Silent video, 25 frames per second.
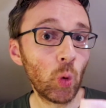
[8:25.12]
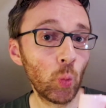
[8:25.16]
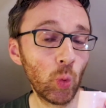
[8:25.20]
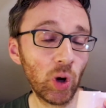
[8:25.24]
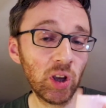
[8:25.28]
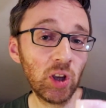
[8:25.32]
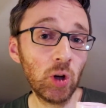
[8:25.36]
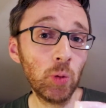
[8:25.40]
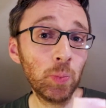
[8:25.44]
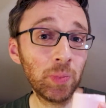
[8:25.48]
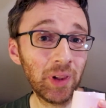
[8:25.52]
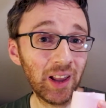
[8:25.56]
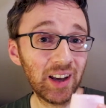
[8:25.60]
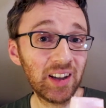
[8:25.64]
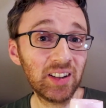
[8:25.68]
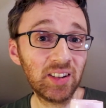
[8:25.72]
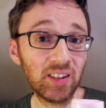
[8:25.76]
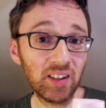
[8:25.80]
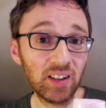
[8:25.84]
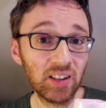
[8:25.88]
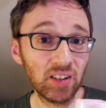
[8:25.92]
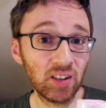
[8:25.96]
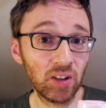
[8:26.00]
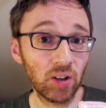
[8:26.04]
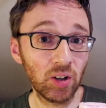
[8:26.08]
Where you place
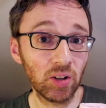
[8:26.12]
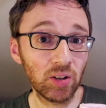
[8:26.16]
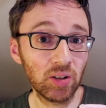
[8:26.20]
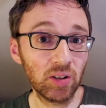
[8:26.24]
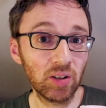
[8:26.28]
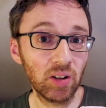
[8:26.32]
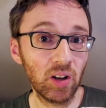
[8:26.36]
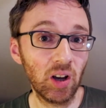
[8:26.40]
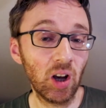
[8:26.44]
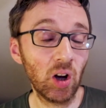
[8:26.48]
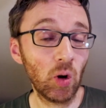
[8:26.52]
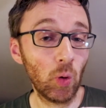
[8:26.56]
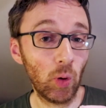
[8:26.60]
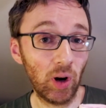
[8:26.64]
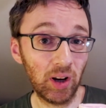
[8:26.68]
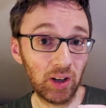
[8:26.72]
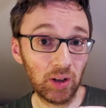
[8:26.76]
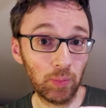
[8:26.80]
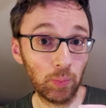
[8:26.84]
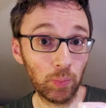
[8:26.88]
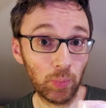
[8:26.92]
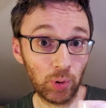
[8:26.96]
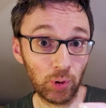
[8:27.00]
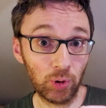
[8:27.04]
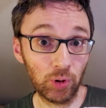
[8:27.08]
these cuts are
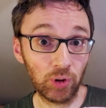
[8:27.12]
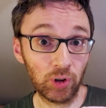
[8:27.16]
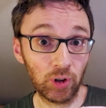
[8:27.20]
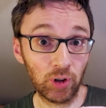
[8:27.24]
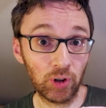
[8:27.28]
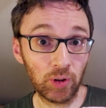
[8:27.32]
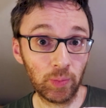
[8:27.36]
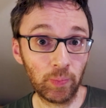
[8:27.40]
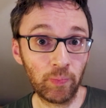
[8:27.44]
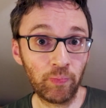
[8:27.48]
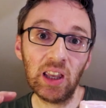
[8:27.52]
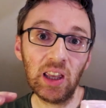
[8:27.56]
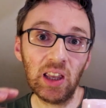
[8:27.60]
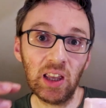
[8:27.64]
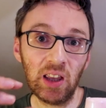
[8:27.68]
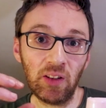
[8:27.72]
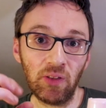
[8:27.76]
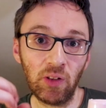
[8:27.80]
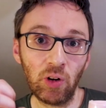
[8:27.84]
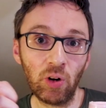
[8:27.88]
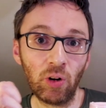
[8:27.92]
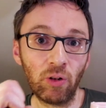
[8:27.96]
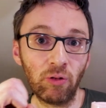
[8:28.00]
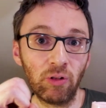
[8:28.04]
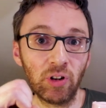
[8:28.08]
quite important.
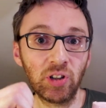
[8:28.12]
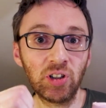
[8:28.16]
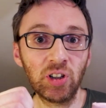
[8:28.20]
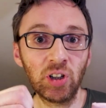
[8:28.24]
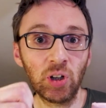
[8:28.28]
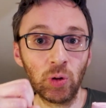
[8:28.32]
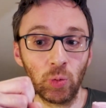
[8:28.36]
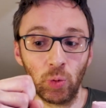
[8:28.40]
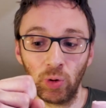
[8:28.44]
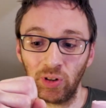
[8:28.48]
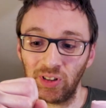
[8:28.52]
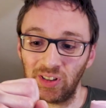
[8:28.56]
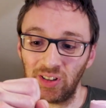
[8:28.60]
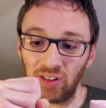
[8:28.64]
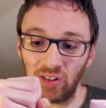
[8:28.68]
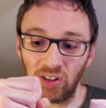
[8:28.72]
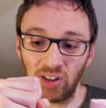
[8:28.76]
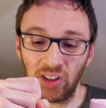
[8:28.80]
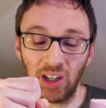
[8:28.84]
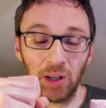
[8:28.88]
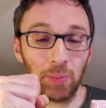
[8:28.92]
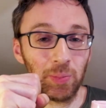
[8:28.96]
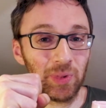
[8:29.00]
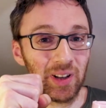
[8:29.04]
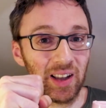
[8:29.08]
If your original was
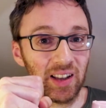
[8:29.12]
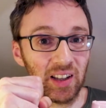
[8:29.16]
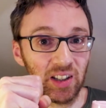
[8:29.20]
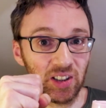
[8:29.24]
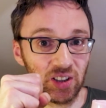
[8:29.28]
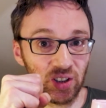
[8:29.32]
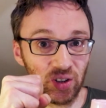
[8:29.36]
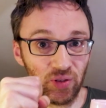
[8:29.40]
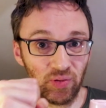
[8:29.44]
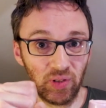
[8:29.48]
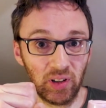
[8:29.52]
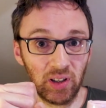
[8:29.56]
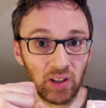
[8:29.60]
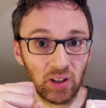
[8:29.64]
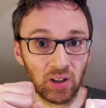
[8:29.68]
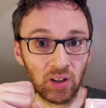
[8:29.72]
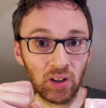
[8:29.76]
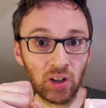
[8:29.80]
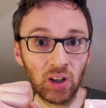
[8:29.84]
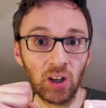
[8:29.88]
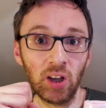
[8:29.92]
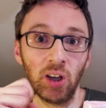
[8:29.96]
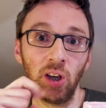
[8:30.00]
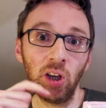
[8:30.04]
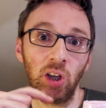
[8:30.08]
shaped like a
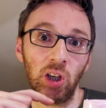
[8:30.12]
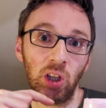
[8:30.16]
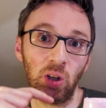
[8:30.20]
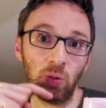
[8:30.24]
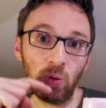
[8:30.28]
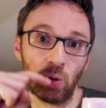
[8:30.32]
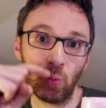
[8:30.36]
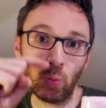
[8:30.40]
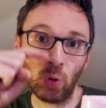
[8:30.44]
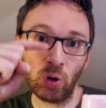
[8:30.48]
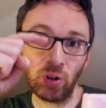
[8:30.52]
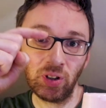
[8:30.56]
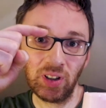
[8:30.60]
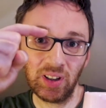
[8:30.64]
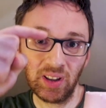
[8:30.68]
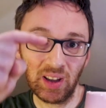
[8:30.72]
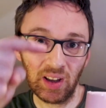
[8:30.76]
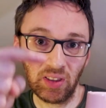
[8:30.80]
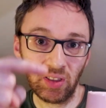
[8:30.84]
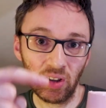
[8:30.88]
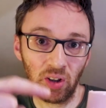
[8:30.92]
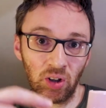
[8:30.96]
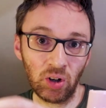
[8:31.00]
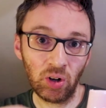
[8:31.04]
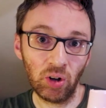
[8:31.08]
sphere, you would want to
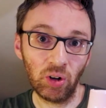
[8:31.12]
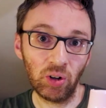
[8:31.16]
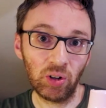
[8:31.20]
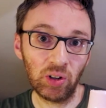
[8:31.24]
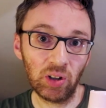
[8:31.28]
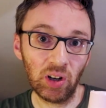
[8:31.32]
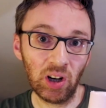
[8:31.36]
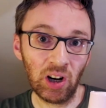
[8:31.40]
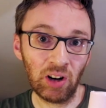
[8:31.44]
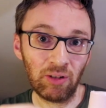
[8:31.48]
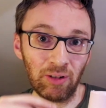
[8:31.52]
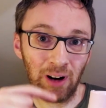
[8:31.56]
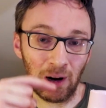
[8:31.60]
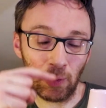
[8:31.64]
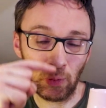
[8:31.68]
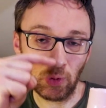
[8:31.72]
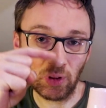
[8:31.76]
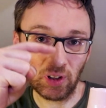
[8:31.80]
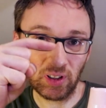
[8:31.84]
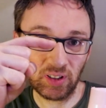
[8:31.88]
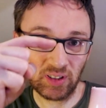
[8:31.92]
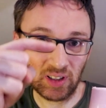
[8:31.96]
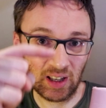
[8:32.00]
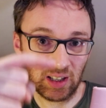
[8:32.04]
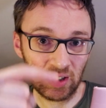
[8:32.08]
get the cut around
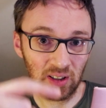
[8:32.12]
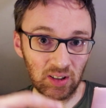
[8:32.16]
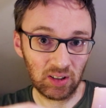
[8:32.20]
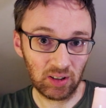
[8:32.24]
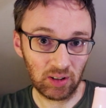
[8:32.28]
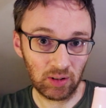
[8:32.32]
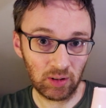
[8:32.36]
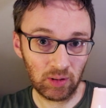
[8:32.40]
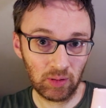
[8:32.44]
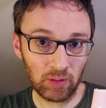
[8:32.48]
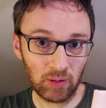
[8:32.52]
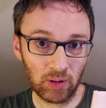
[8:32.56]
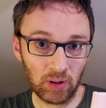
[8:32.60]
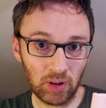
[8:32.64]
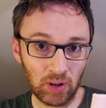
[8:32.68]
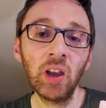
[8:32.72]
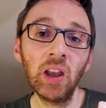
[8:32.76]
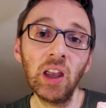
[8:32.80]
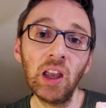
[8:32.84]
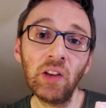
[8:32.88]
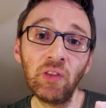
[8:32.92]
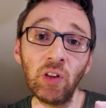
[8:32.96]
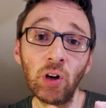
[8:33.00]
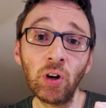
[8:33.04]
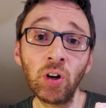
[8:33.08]
the centre.
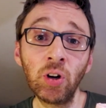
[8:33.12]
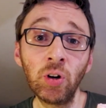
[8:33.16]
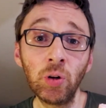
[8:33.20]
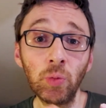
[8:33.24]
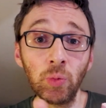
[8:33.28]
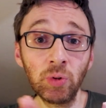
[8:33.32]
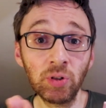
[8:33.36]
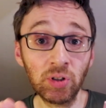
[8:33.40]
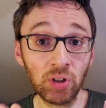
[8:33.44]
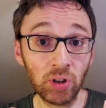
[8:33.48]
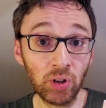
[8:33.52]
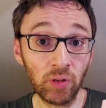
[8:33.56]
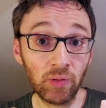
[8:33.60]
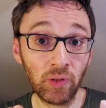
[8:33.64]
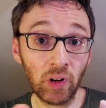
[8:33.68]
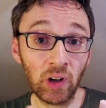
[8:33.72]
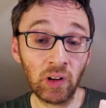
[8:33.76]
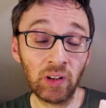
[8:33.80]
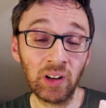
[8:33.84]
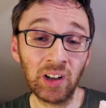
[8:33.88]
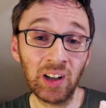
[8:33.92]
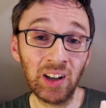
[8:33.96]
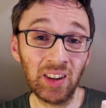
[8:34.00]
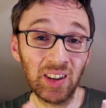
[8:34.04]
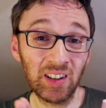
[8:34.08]
If your cut was too
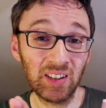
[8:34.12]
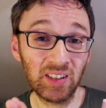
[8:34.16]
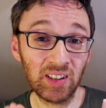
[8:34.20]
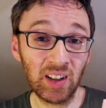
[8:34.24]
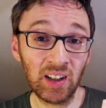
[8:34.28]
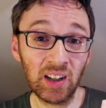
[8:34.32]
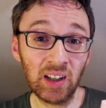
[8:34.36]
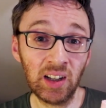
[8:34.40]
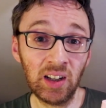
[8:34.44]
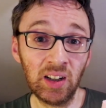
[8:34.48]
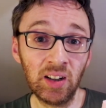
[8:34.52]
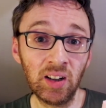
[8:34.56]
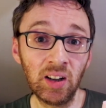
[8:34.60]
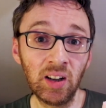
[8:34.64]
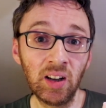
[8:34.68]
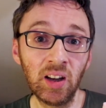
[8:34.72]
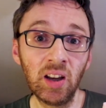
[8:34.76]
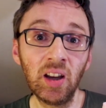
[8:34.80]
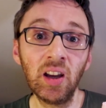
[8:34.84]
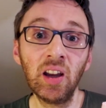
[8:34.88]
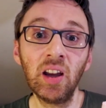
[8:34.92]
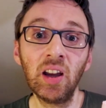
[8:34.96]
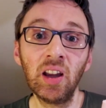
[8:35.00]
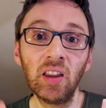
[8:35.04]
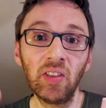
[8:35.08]
far on either side,
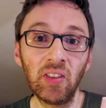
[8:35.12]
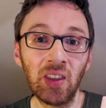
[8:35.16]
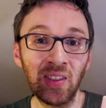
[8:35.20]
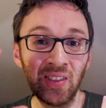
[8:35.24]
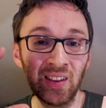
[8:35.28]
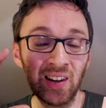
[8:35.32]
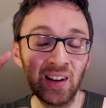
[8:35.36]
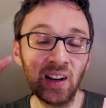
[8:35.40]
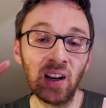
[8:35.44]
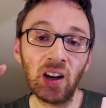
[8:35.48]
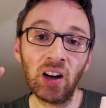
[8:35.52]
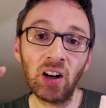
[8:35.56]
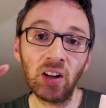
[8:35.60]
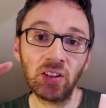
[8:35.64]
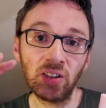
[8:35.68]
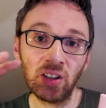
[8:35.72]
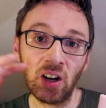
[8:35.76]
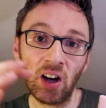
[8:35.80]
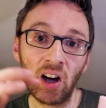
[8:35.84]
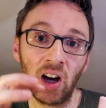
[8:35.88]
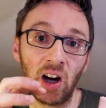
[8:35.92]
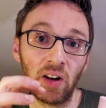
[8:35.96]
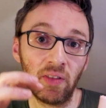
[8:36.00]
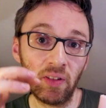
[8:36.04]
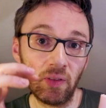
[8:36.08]
then the larger
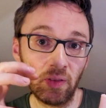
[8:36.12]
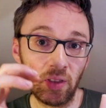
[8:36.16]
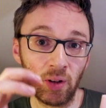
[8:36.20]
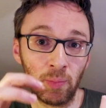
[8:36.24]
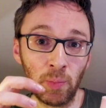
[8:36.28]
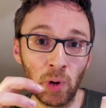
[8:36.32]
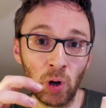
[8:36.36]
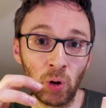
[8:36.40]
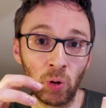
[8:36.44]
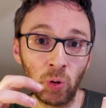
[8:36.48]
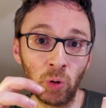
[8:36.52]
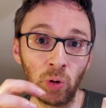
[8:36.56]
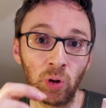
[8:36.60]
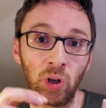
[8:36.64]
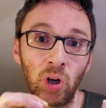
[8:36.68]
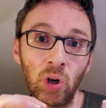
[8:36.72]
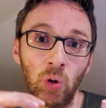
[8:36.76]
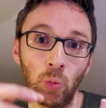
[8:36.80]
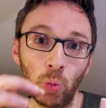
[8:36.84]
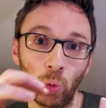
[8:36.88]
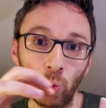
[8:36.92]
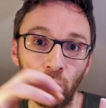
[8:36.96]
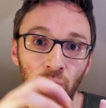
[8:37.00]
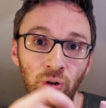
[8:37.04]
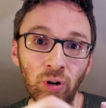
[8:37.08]
half of the mould
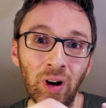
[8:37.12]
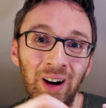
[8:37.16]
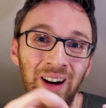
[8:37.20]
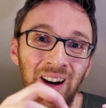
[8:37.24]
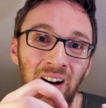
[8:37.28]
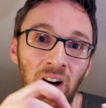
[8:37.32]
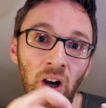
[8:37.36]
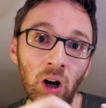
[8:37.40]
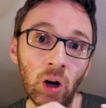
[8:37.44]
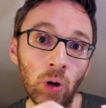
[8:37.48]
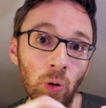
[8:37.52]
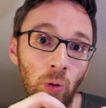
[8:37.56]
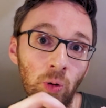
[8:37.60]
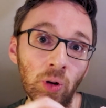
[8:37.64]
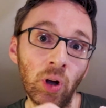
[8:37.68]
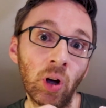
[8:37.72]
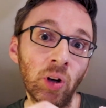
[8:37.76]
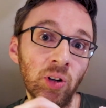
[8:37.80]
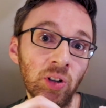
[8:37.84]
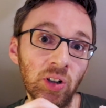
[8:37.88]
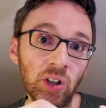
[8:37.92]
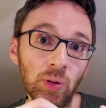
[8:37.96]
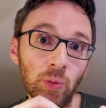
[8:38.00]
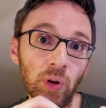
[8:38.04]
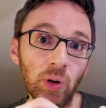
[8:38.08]
will try and hold
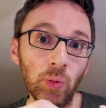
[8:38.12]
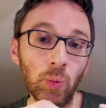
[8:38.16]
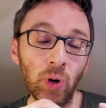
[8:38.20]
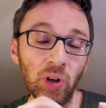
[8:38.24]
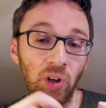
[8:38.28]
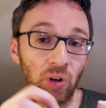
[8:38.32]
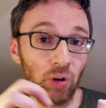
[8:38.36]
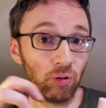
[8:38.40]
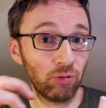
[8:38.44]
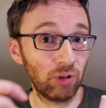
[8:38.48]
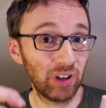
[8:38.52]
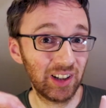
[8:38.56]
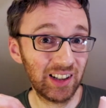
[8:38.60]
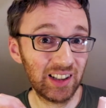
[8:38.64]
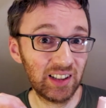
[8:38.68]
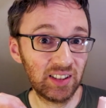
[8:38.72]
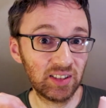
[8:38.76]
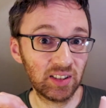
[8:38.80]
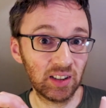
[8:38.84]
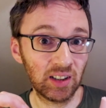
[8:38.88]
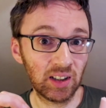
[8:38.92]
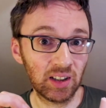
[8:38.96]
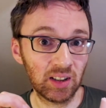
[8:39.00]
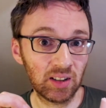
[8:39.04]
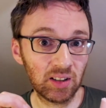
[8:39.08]
on to it when you're
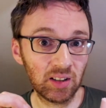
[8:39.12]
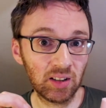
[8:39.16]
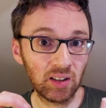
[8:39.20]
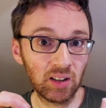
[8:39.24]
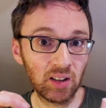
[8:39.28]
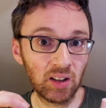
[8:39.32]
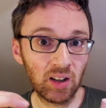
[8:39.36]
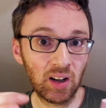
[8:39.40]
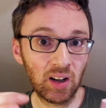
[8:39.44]
releasing it.